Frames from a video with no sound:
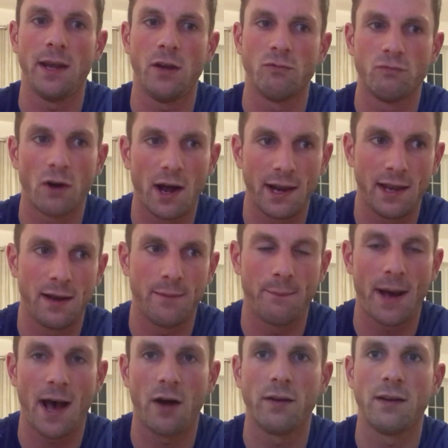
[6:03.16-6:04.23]
be running and
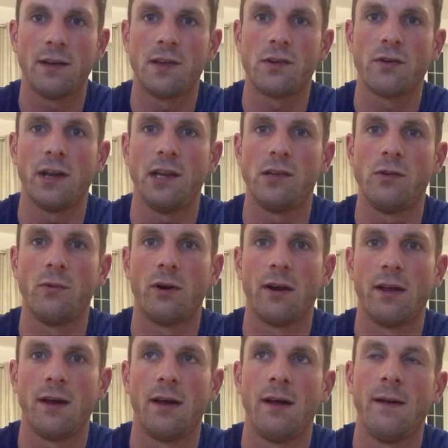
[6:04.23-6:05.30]
pounding the streets. You
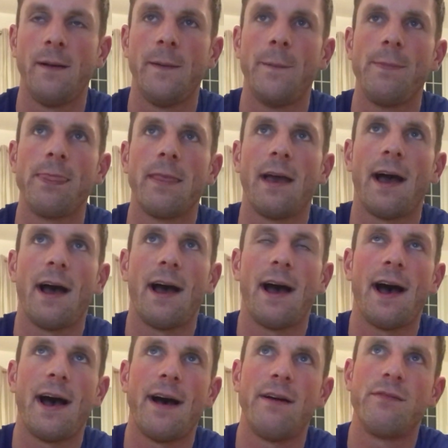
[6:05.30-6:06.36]
want to
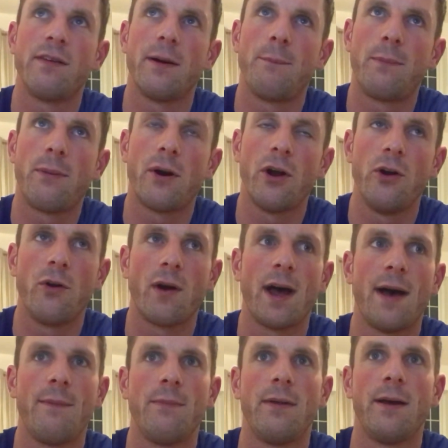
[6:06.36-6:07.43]
have a
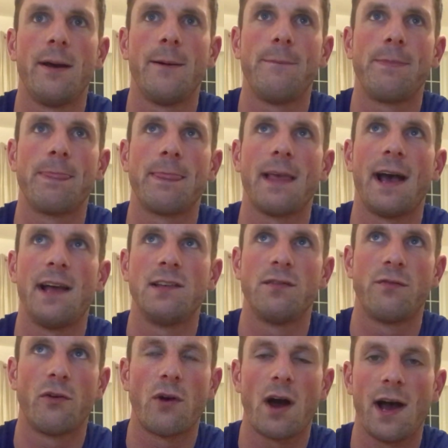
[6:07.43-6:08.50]
program that has
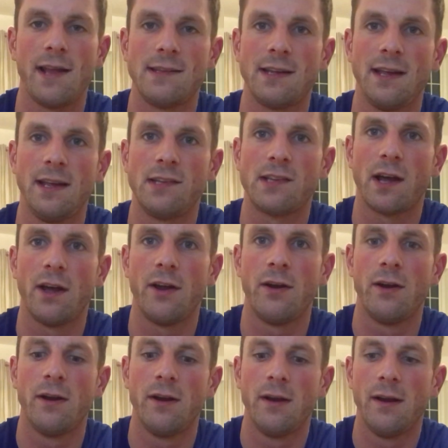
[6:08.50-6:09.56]
variety. So
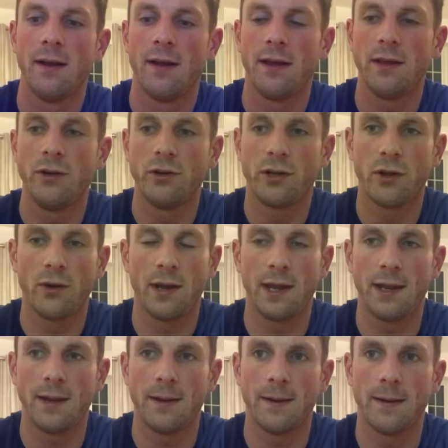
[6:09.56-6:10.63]
you're
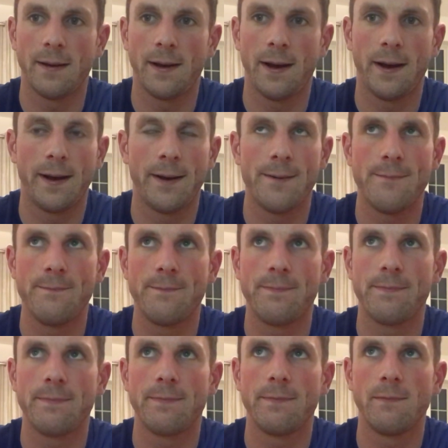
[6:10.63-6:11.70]
doing,
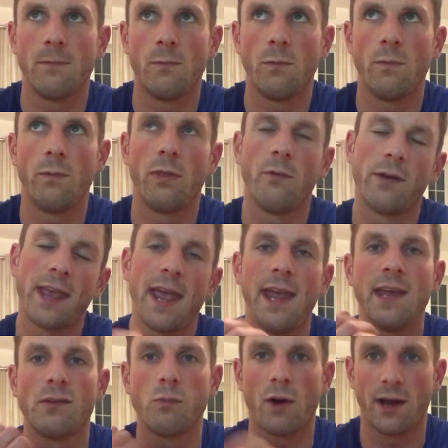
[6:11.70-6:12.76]
the
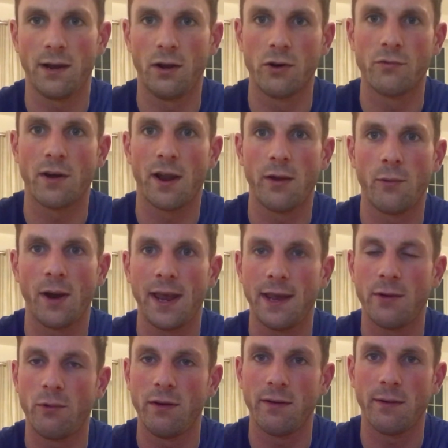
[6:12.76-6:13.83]
key is one long run a
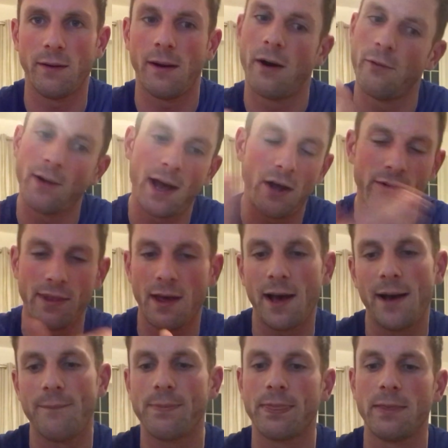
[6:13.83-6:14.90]
week. Around
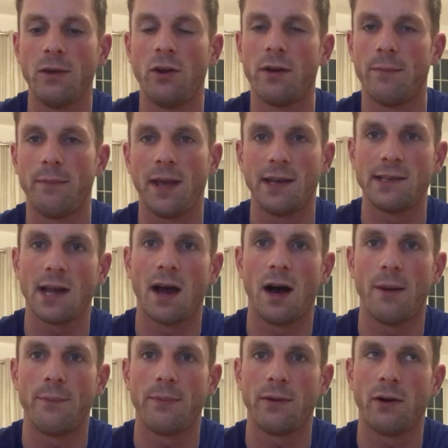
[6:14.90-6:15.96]
that, you can mix it
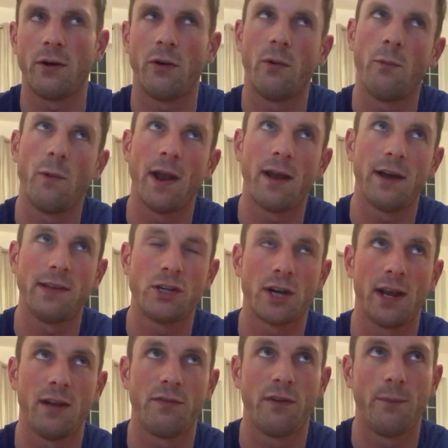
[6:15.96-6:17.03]
up. When I
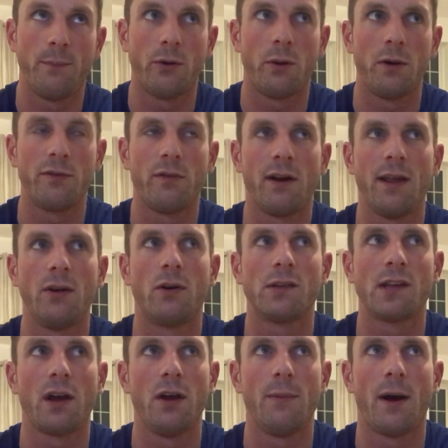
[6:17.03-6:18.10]
trained for the Bournemouth one in
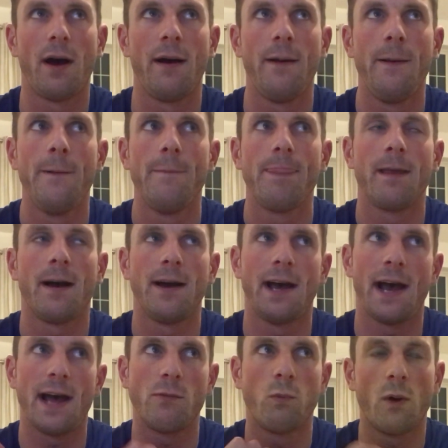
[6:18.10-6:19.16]
October, I
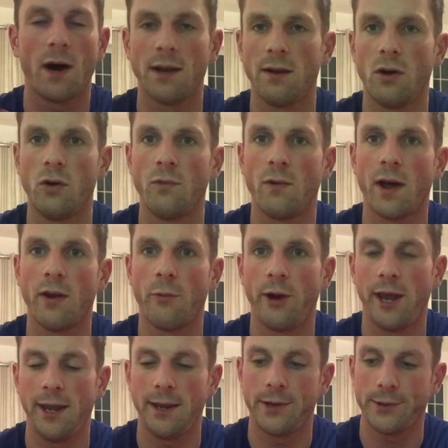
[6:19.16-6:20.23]
had one long run a
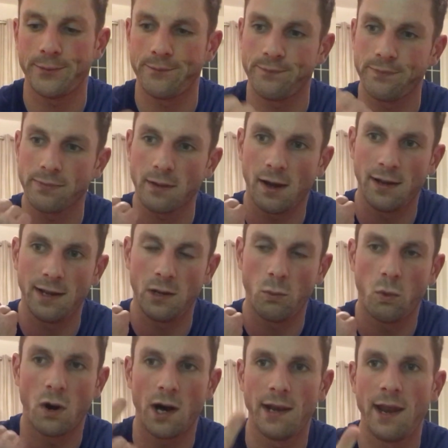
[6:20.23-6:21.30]
week. I did
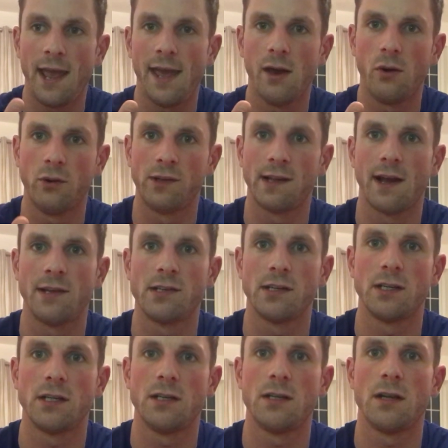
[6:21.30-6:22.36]
one hill
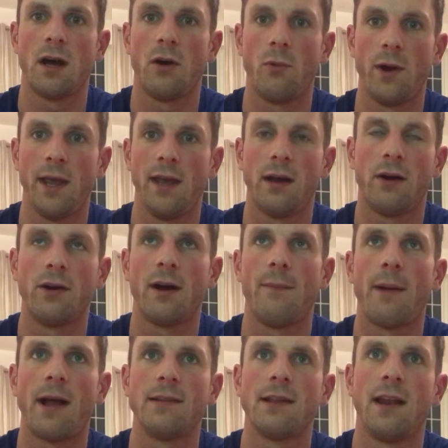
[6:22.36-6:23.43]
session a week. I'll
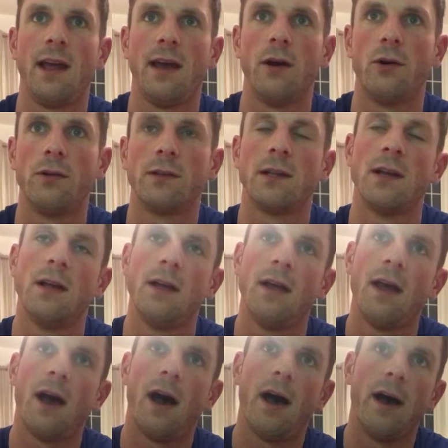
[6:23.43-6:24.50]
come back to the hills.
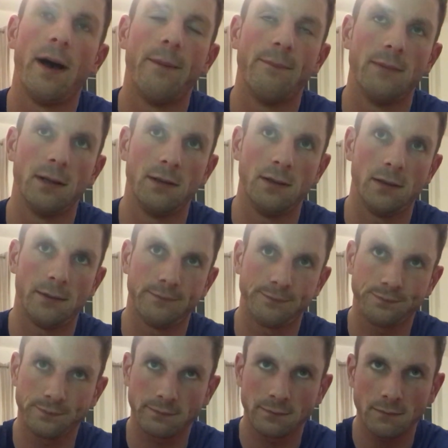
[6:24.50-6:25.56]
And
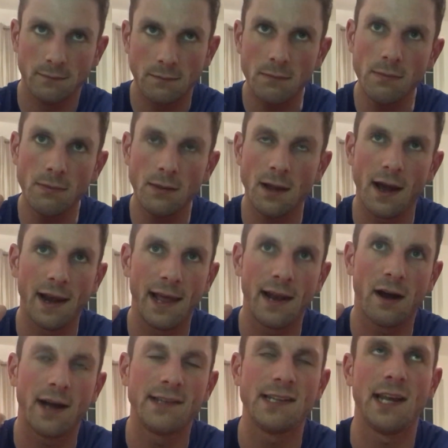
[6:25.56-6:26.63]

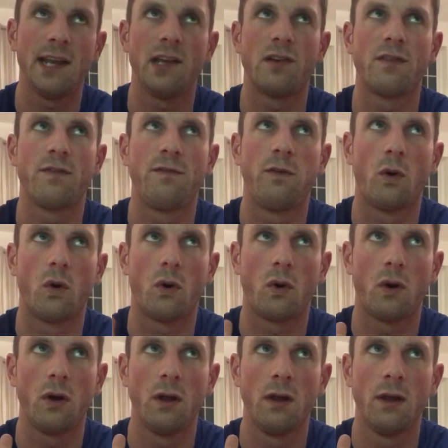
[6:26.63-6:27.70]
then I teach
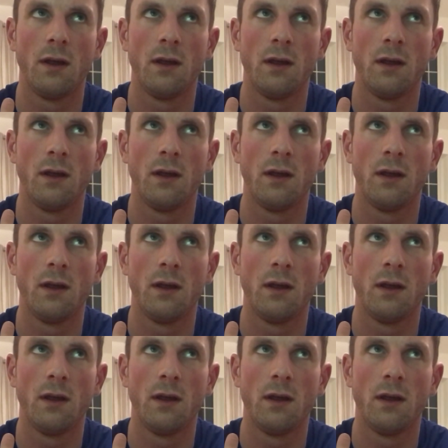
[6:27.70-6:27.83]
4